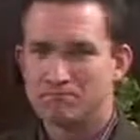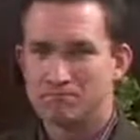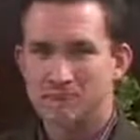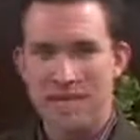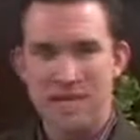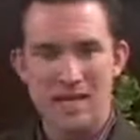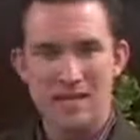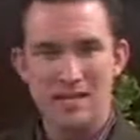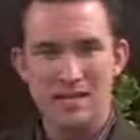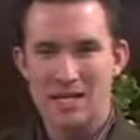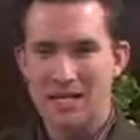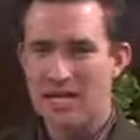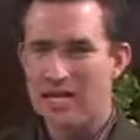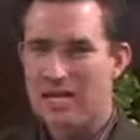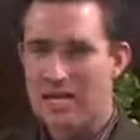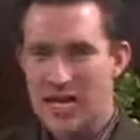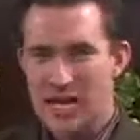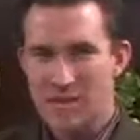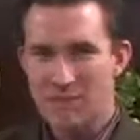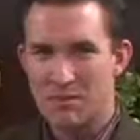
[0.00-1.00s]
he's
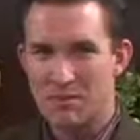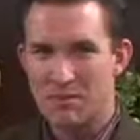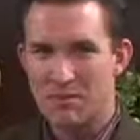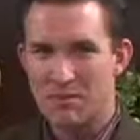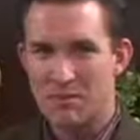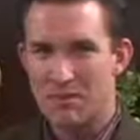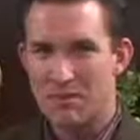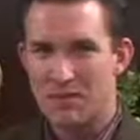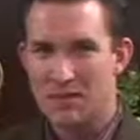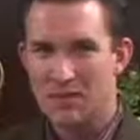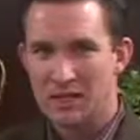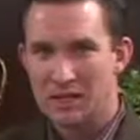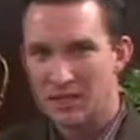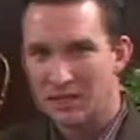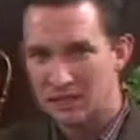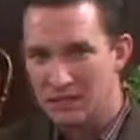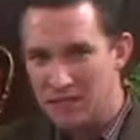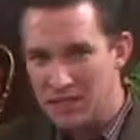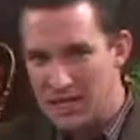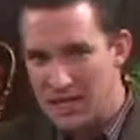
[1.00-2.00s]
incapable
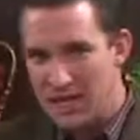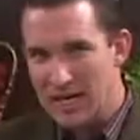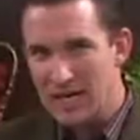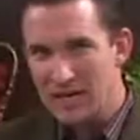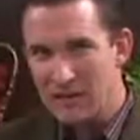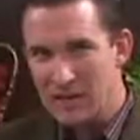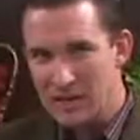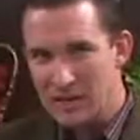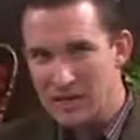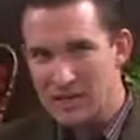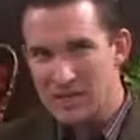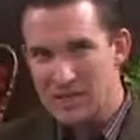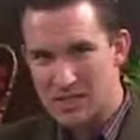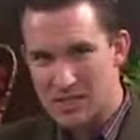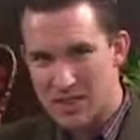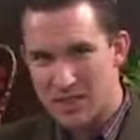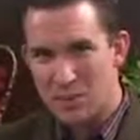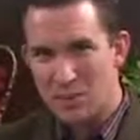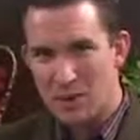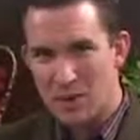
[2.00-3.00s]
of dealing with the
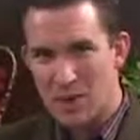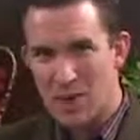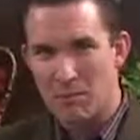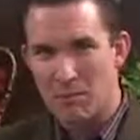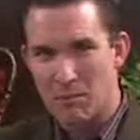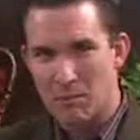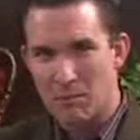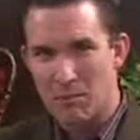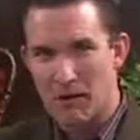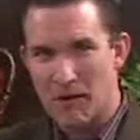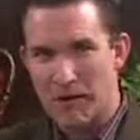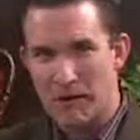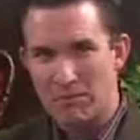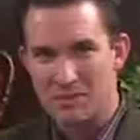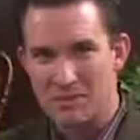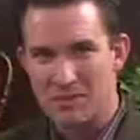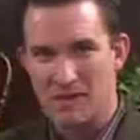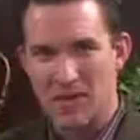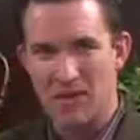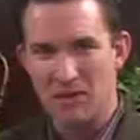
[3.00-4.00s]
sin problem by
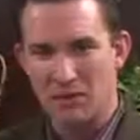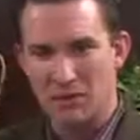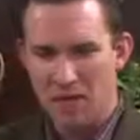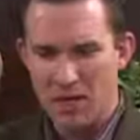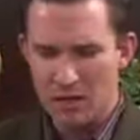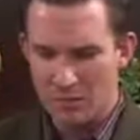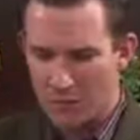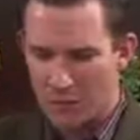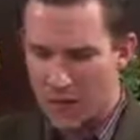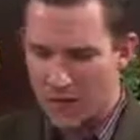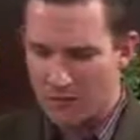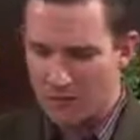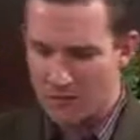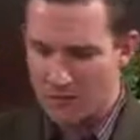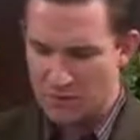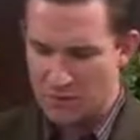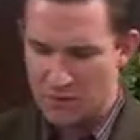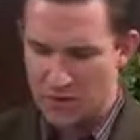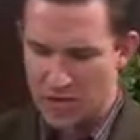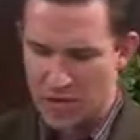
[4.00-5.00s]
himself. Look at
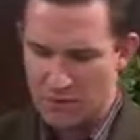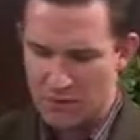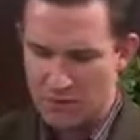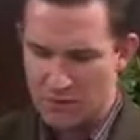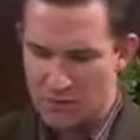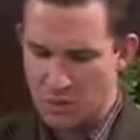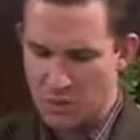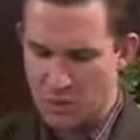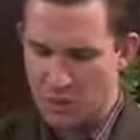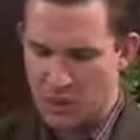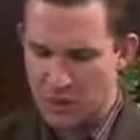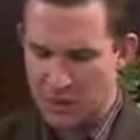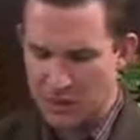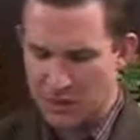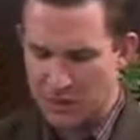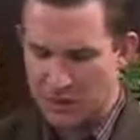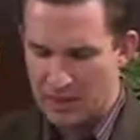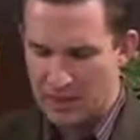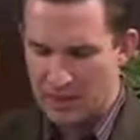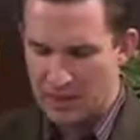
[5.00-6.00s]
Proverbs chapter 20
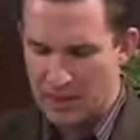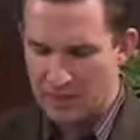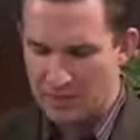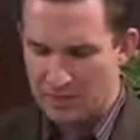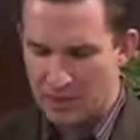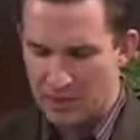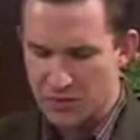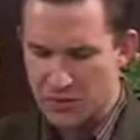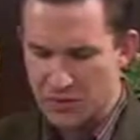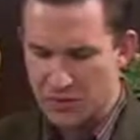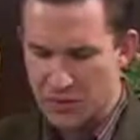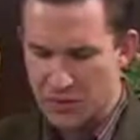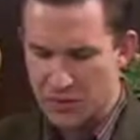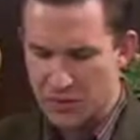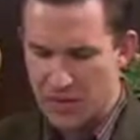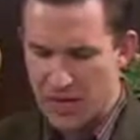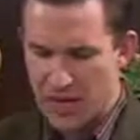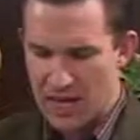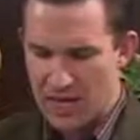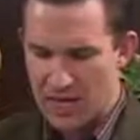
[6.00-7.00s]
and verse number
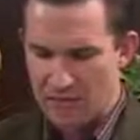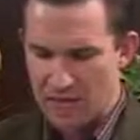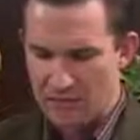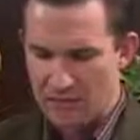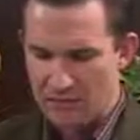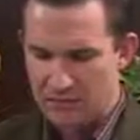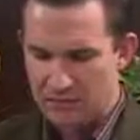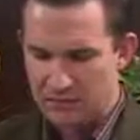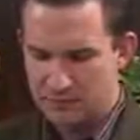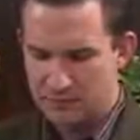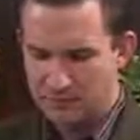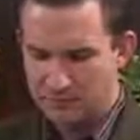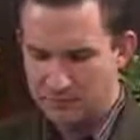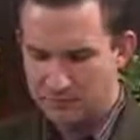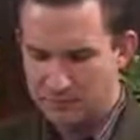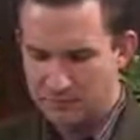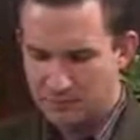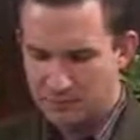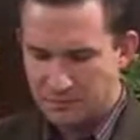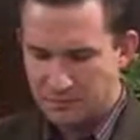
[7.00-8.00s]
9.
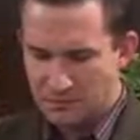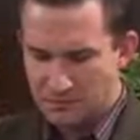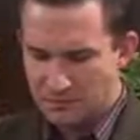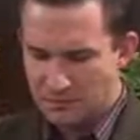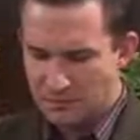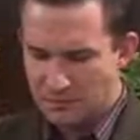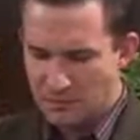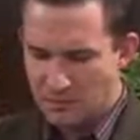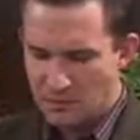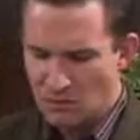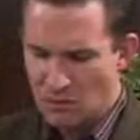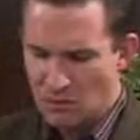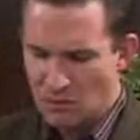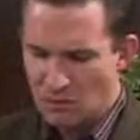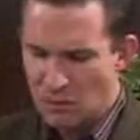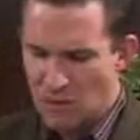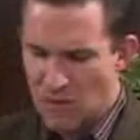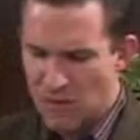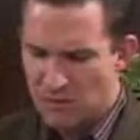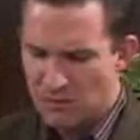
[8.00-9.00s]

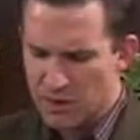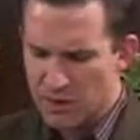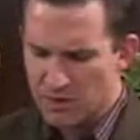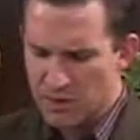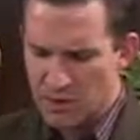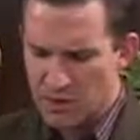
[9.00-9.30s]
Proverbs